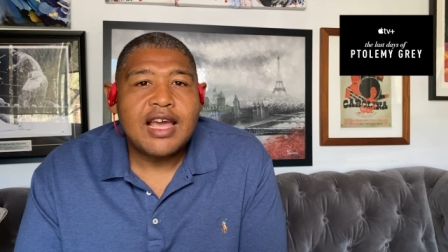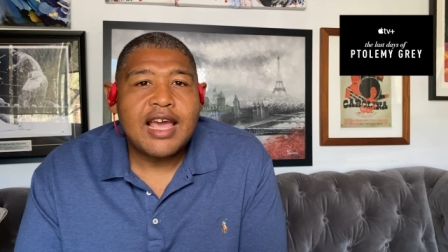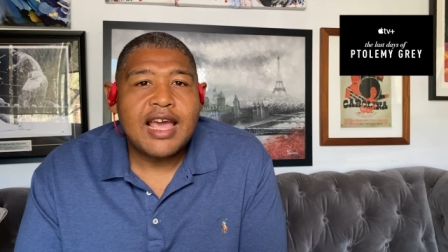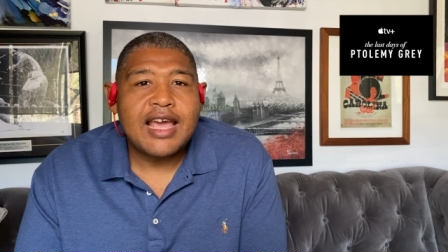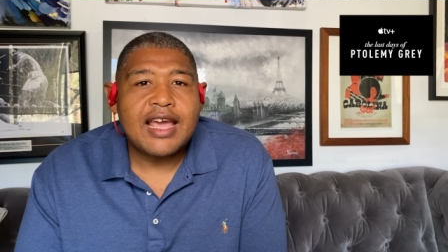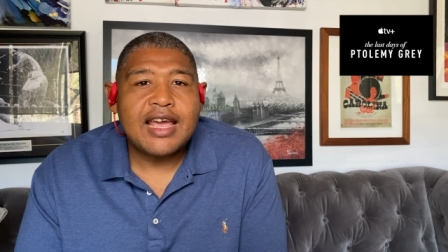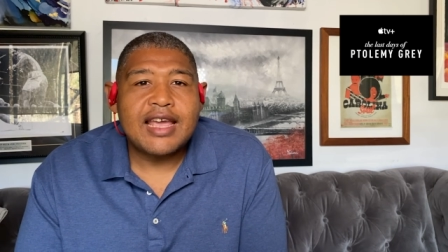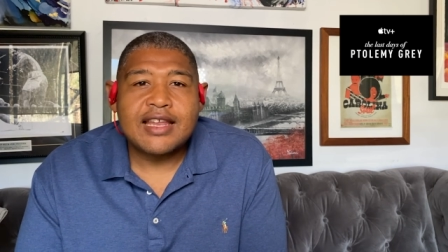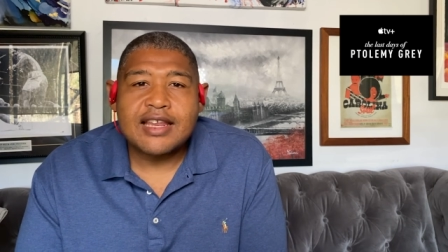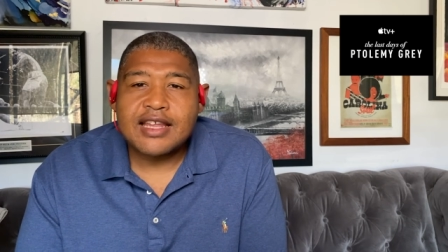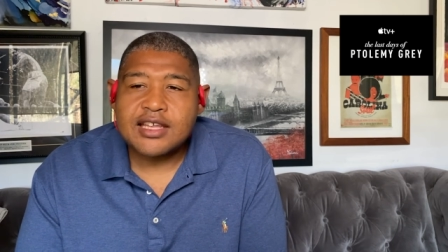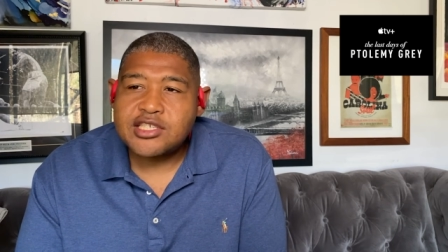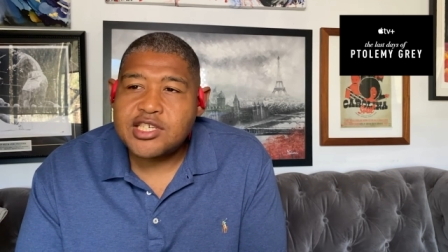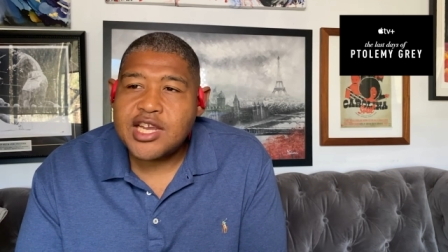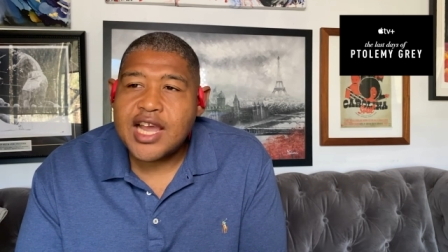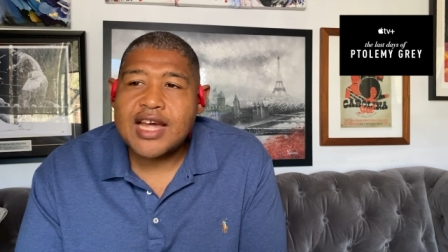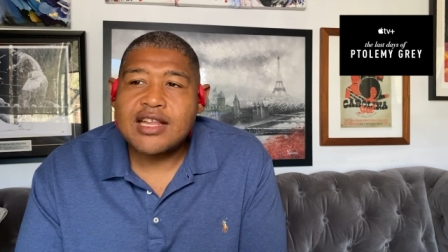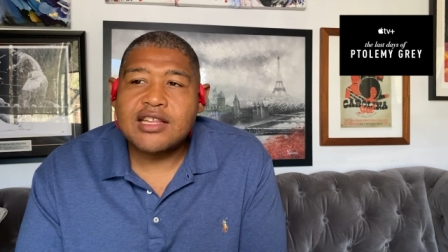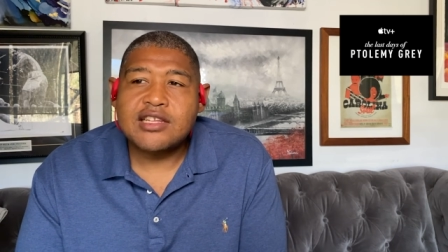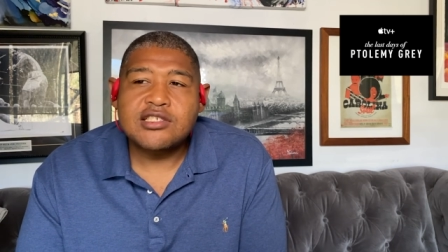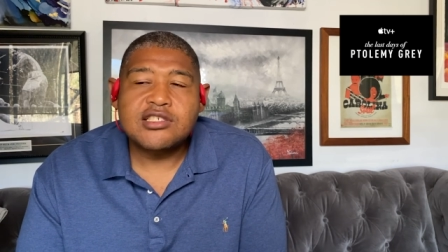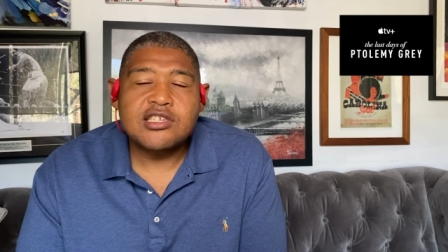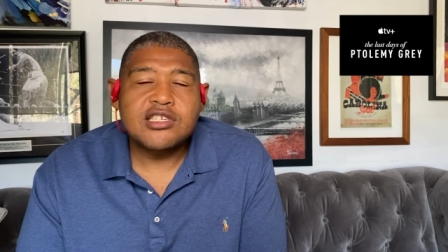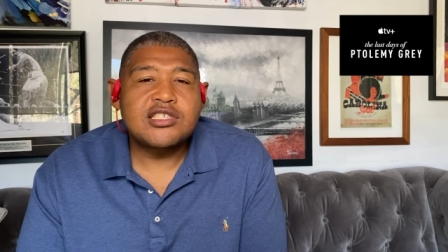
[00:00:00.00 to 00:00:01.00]
and it
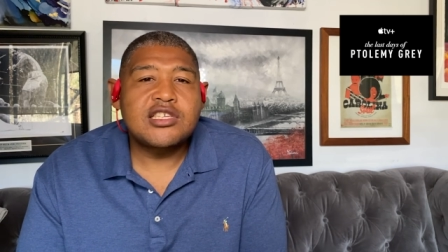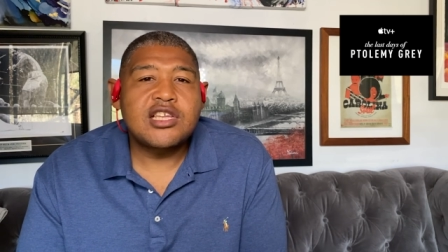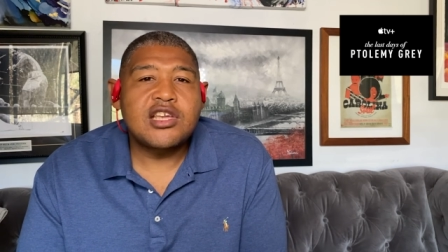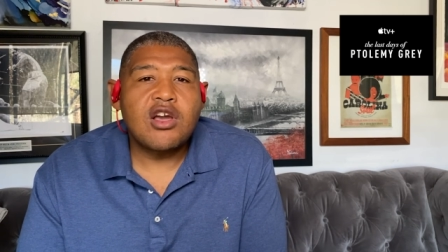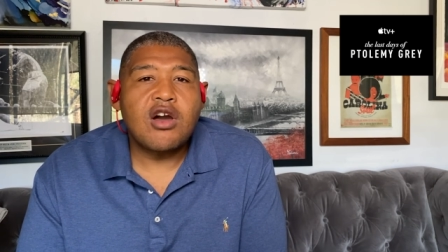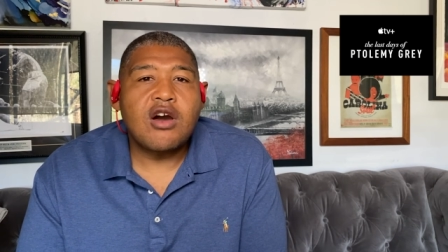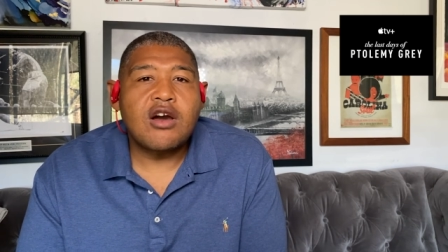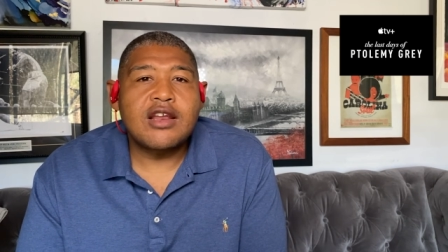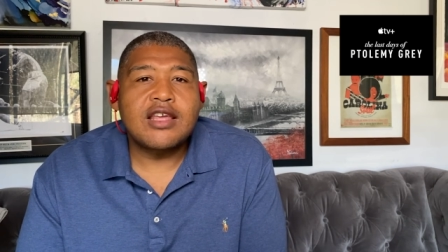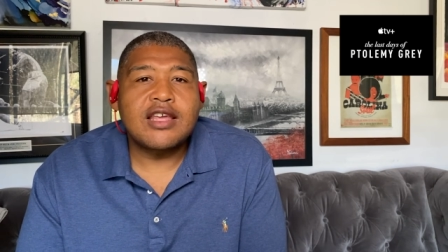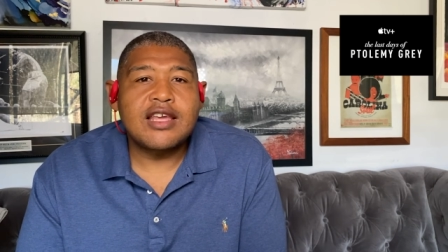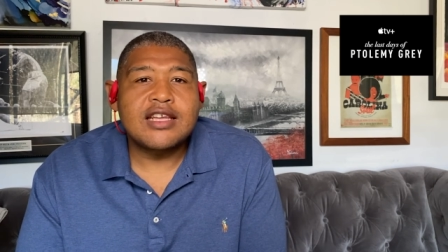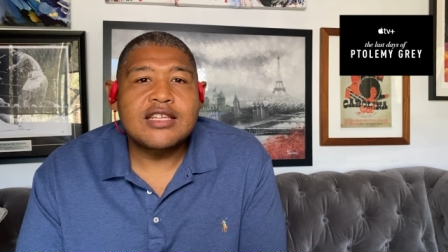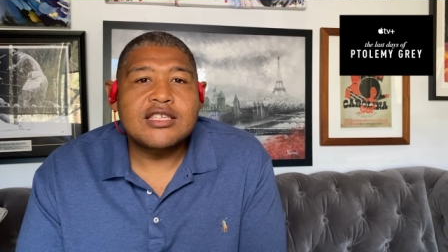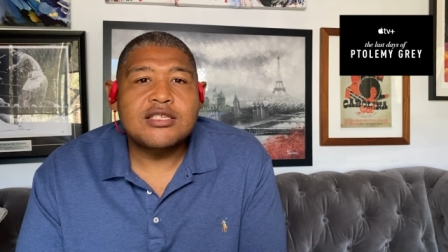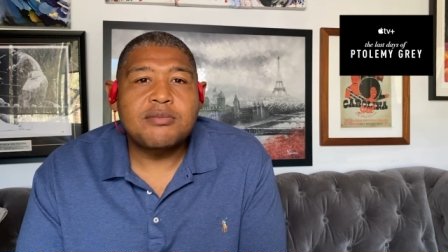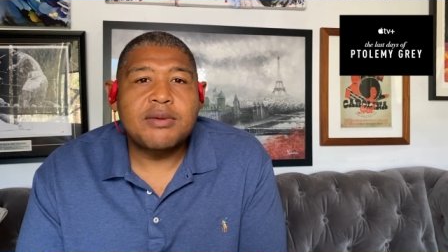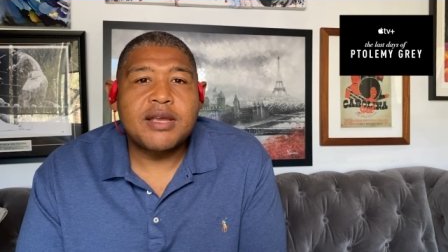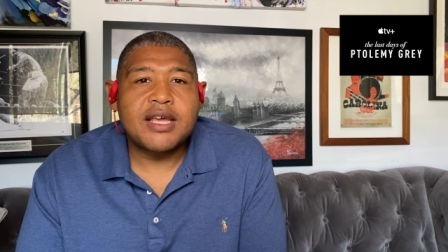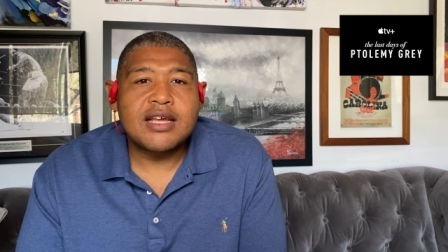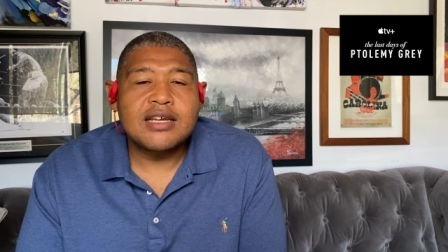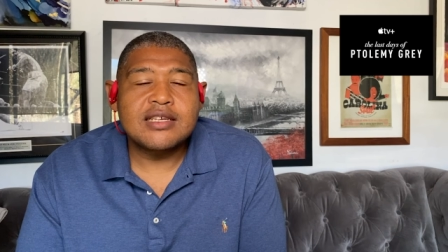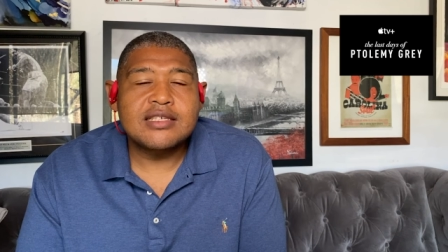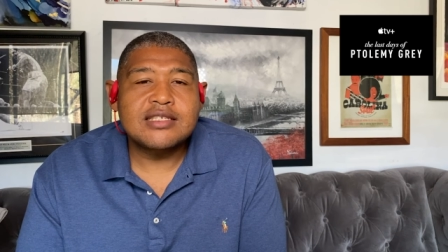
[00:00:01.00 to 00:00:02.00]
challenges the audience
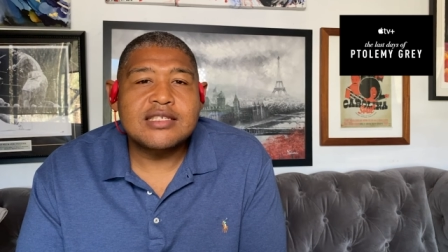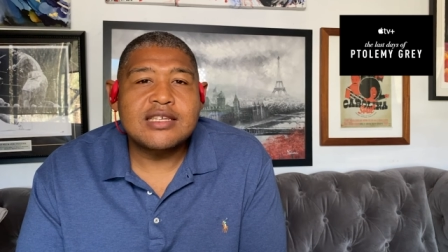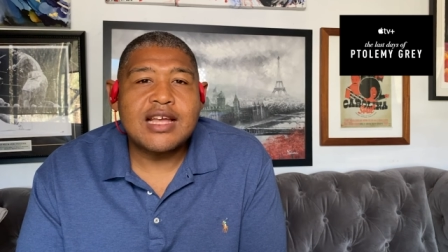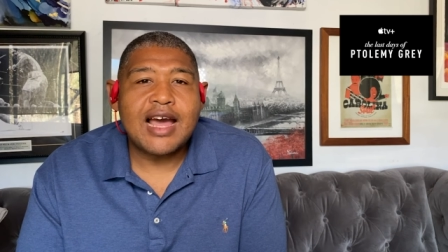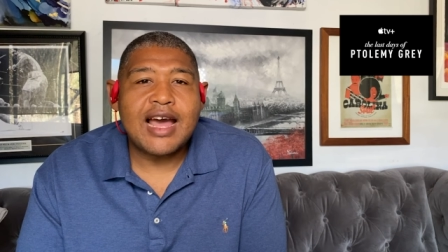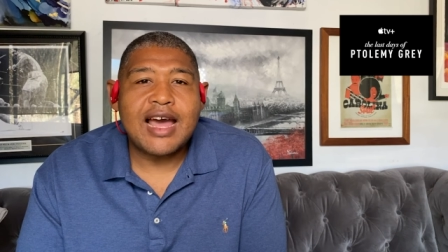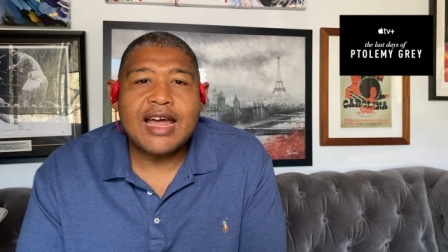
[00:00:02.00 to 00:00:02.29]
because